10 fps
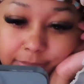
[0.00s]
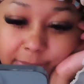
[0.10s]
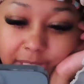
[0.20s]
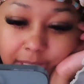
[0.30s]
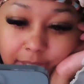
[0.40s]

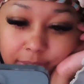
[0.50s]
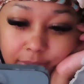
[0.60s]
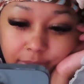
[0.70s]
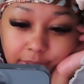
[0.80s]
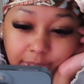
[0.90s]

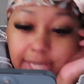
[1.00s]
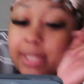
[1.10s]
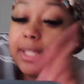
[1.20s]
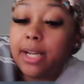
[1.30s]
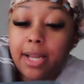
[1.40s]
candles. And
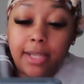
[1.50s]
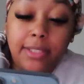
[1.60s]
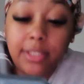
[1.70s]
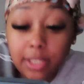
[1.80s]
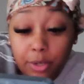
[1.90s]
then I got
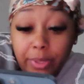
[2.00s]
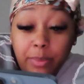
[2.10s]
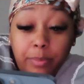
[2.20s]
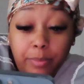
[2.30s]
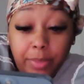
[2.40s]

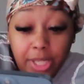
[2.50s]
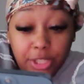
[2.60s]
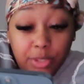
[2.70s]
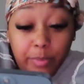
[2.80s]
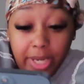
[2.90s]
snowy
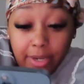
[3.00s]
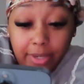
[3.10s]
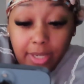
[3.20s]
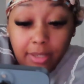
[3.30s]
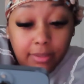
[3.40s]
peach
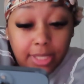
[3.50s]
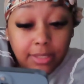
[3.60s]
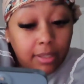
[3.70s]
berry. That's